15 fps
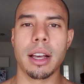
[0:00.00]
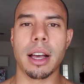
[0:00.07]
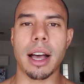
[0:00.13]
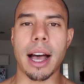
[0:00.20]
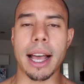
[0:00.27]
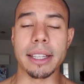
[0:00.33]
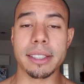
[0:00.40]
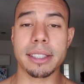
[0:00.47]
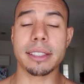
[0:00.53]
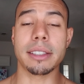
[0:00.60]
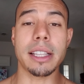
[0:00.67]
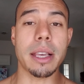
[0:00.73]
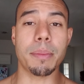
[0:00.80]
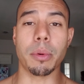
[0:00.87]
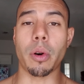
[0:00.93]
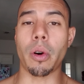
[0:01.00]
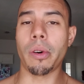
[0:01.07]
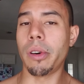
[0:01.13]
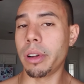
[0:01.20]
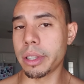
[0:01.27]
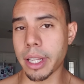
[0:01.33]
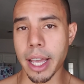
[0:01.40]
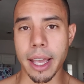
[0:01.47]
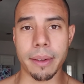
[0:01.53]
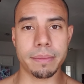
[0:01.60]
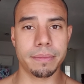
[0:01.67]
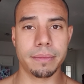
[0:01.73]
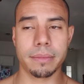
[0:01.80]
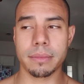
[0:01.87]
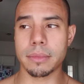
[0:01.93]
I sleep all day.
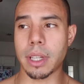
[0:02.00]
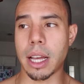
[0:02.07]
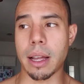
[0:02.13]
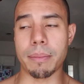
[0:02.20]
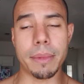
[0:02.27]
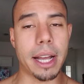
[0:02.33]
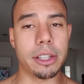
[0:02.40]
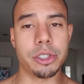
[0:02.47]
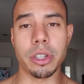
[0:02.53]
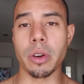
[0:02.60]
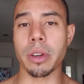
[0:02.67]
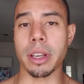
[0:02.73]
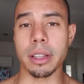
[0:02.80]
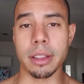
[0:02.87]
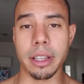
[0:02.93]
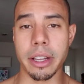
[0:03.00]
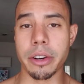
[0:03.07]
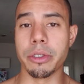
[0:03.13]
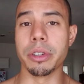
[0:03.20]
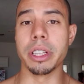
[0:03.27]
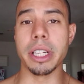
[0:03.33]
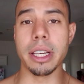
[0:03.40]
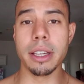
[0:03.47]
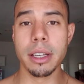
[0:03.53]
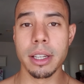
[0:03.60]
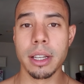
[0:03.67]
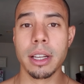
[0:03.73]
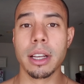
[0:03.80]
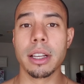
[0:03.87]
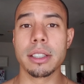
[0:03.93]
I'm not joking. Literally
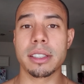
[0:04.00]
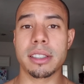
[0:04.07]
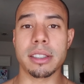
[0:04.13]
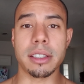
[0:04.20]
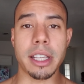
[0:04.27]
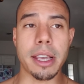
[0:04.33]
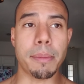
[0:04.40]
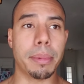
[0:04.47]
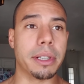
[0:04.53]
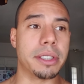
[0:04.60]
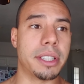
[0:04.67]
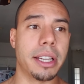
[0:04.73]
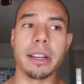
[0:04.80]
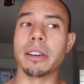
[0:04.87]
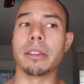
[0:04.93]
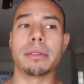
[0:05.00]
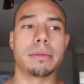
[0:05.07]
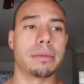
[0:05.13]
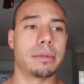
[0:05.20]
sleep until